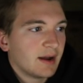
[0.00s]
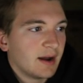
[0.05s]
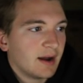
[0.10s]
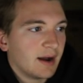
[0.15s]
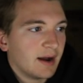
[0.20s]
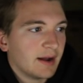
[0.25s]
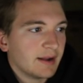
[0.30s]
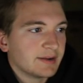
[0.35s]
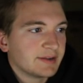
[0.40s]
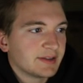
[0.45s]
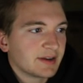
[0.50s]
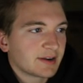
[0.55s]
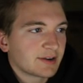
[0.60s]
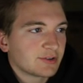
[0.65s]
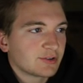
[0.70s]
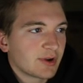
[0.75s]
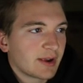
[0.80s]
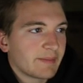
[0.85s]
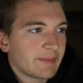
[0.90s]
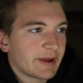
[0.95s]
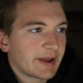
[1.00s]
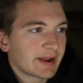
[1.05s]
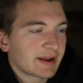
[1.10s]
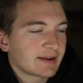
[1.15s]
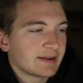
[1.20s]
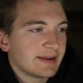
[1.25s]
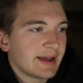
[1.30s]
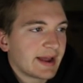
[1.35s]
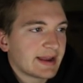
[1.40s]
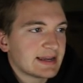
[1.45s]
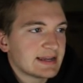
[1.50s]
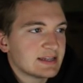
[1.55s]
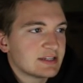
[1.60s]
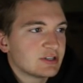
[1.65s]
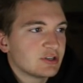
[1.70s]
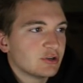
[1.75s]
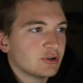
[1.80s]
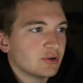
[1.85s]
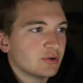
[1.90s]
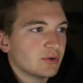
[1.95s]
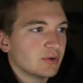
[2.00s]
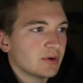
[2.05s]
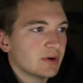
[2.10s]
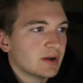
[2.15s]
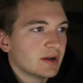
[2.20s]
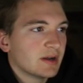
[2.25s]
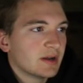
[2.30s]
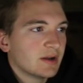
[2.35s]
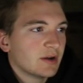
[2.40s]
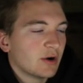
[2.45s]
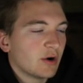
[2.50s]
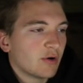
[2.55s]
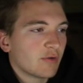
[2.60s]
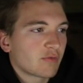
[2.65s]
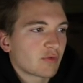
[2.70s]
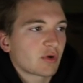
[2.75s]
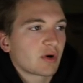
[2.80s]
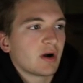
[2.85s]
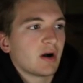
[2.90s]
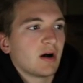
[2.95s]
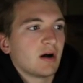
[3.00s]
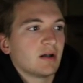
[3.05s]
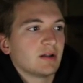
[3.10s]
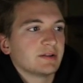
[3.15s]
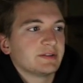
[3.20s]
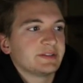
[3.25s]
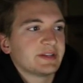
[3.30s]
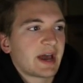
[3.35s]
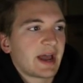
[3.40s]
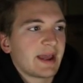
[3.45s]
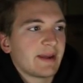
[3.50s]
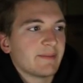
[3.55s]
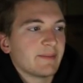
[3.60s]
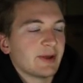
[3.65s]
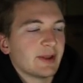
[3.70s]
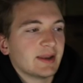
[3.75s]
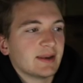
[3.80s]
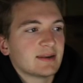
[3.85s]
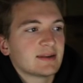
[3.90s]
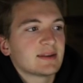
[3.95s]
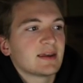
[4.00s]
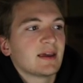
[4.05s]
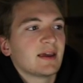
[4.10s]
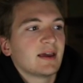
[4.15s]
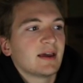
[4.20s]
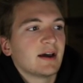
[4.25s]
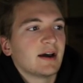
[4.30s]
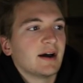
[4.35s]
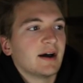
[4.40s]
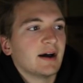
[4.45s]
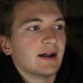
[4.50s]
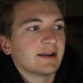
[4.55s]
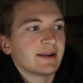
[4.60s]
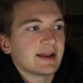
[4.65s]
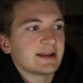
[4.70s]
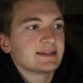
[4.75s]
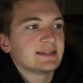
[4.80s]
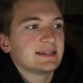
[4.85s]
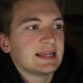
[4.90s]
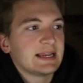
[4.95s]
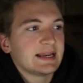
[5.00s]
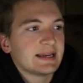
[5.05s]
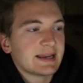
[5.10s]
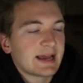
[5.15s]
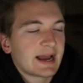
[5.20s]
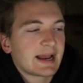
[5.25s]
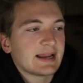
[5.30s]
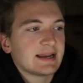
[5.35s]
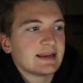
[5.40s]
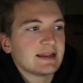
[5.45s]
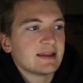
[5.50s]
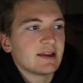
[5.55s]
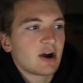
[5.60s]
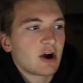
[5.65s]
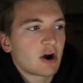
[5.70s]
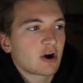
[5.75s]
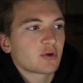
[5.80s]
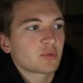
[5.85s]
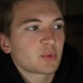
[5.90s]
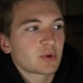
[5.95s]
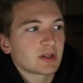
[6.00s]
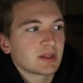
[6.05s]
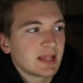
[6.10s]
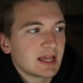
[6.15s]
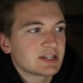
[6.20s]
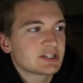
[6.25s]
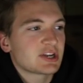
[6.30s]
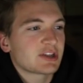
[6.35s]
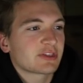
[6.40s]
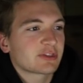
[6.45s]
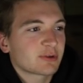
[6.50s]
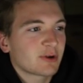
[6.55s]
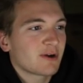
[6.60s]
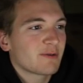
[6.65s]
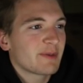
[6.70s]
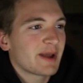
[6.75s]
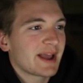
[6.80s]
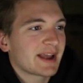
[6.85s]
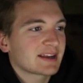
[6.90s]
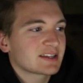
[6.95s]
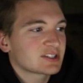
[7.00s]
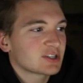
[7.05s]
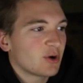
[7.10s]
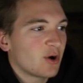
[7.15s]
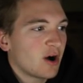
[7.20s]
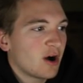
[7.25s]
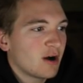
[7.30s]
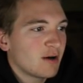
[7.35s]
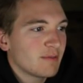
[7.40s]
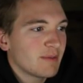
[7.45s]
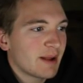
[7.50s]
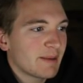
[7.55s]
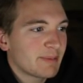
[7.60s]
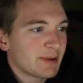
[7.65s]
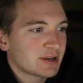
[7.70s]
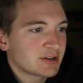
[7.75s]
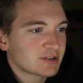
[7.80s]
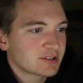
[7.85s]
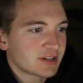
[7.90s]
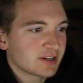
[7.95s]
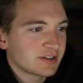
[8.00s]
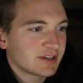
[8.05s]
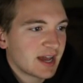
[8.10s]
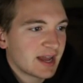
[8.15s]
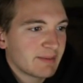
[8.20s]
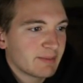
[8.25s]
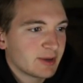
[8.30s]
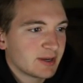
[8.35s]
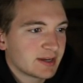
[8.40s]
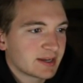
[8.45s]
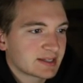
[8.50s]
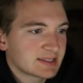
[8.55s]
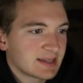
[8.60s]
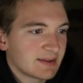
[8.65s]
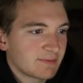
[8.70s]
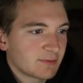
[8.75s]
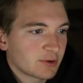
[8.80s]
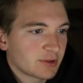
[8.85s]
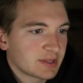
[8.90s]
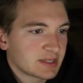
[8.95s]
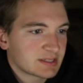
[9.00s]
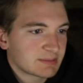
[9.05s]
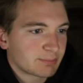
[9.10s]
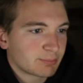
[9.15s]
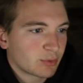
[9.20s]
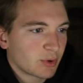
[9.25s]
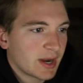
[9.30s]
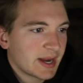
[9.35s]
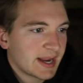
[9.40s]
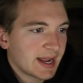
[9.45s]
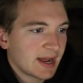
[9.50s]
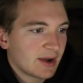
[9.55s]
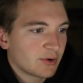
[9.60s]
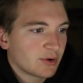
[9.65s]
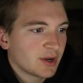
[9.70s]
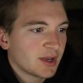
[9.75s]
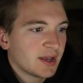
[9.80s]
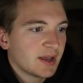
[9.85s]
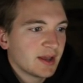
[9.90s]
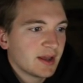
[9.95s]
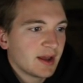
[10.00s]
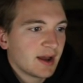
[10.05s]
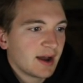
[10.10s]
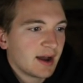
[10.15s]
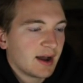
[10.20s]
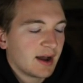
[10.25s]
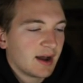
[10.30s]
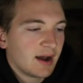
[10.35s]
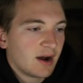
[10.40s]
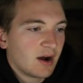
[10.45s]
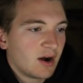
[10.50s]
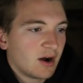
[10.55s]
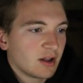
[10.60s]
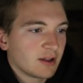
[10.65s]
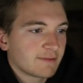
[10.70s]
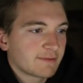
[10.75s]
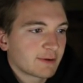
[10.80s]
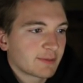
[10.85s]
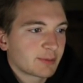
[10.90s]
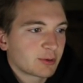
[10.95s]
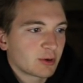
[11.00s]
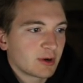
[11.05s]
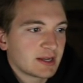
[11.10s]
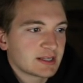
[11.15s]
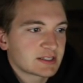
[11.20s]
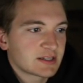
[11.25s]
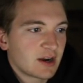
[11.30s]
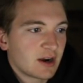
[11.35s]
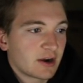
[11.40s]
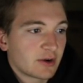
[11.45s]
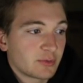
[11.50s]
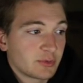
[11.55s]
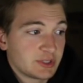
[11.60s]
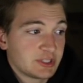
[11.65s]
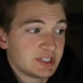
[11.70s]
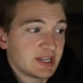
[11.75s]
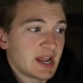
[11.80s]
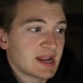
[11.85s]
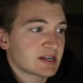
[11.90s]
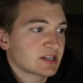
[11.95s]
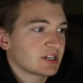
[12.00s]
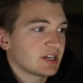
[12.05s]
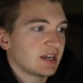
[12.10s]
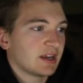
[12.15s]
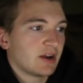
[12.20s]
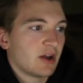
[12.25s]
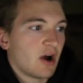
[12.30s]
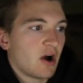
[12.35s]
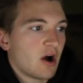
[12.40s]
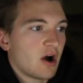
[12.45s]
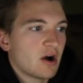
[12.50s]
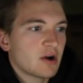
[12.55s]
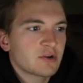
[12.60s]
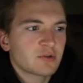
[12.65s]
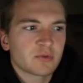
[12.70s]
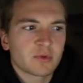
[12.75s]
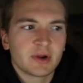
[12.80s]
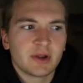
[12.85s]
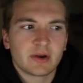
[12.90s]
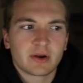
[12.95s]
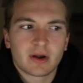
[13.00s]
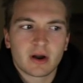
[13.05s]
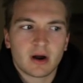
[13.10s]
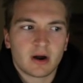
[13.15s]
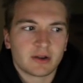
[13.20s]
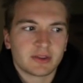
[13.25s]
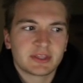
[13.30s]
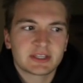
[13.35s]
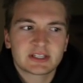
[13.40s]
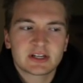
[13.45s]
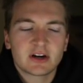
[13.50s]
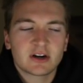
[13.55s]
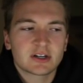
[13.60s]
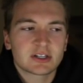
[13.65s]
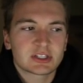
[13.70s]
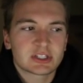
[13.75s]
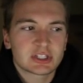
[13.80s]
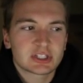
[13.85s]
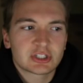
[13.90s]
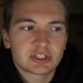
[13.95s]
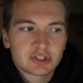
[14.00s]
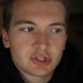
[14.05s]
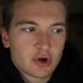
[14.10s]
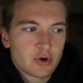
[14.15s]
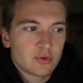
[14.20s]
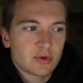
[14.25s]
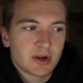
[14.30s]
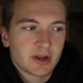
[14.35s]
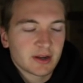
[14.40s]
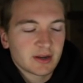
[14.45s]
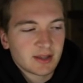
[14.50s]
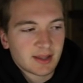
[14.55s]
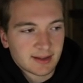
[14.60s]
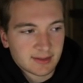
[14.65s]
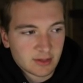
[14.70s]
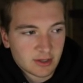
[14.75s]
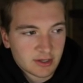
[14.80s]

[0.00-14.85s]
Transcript: Uh, Doug Drabek, 92 overall, diamond, uh, 1990 hardware legend throwback. So all my pictures are diamond except for this breakout uh, Oliver Perez card, which is actually an unreal card. This card's so good. Like,